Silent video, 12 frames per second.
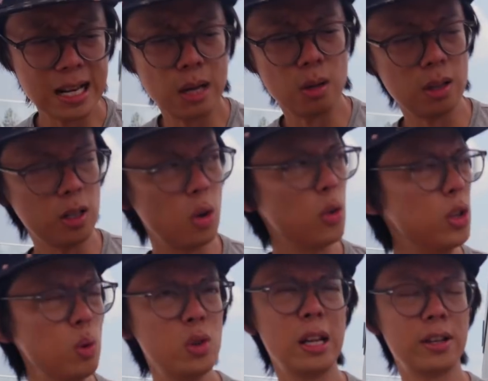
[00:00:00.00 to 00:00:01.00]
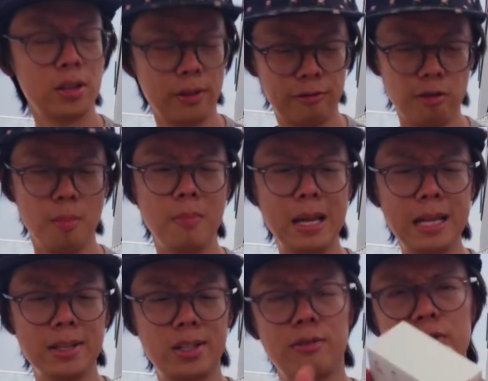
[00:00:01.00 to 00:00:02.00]
Now, I got a newsletter from
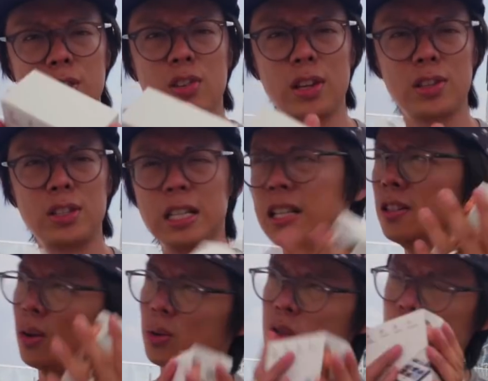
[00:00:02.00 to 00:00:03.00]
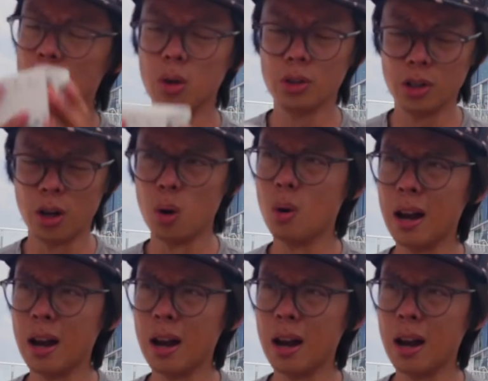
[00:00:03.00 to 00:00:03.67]
Insta360 not too long ago,